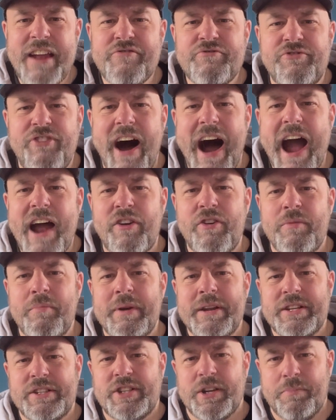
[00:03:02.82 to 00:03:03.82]

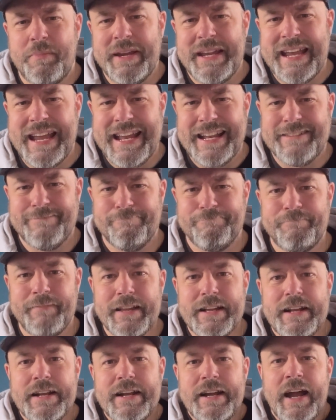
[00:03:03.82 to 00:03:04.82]
environment to be in.
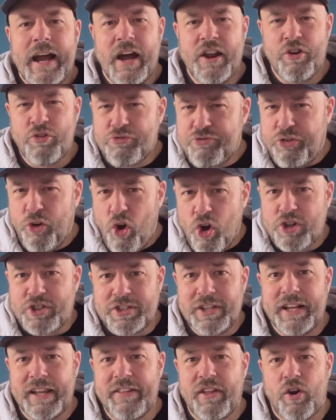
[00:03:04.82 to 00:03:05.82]
And
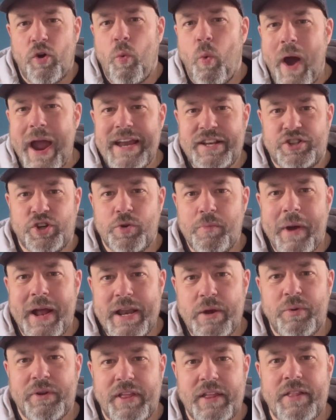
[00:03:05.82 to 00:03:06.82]
unfortunately, there are way too
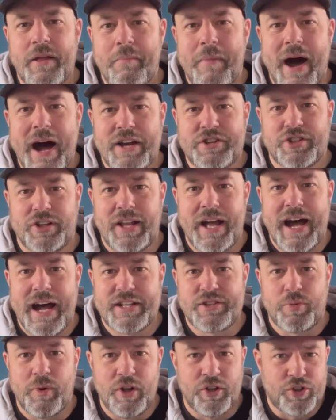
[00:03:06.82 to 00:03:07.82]
many within the martial
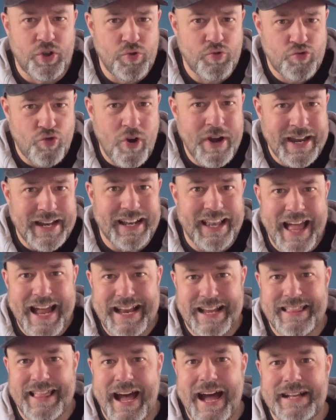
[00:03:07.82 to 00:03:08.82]
arts world who run it
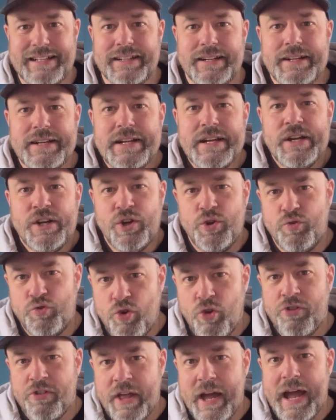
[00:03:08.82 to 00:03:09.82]
like that, who
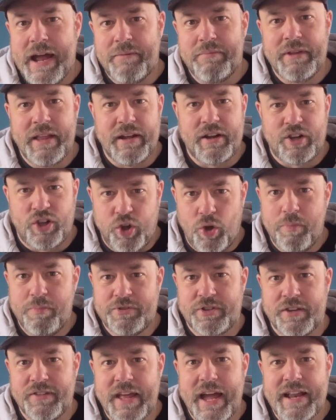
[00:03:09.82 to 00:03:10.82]
run their
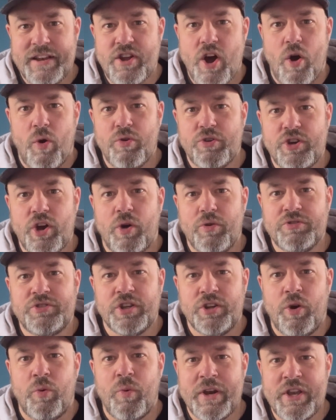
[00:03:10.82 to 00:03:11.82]
clubs and their
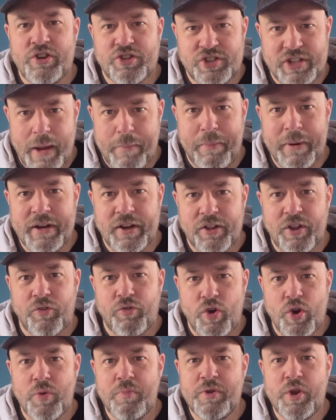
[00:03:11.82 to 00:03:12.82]
dojos. You know, when you step into the
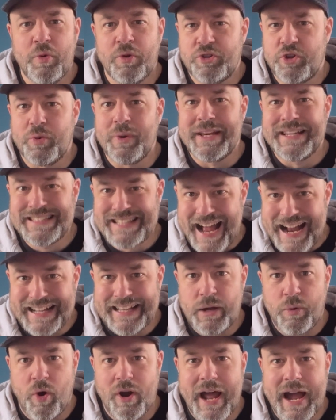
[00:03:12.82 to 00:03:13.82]
room, you will do
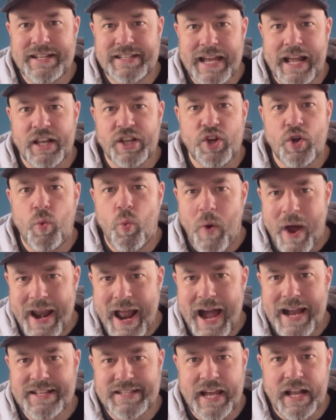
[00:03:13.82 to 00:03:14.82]
exactly what I tell you,
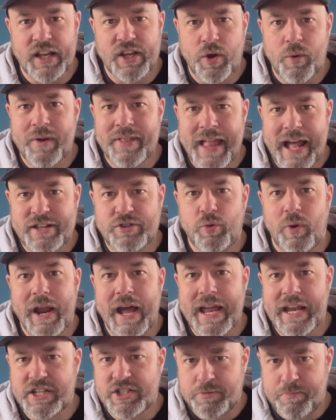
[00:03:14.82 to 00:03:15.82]
when I tell you, and that's
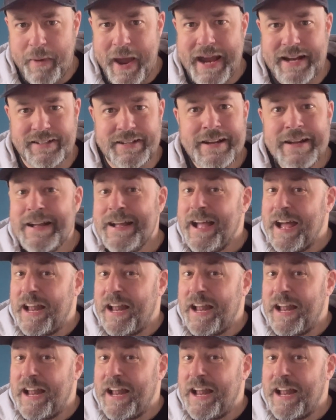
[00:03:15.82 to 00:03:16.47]
what I expect.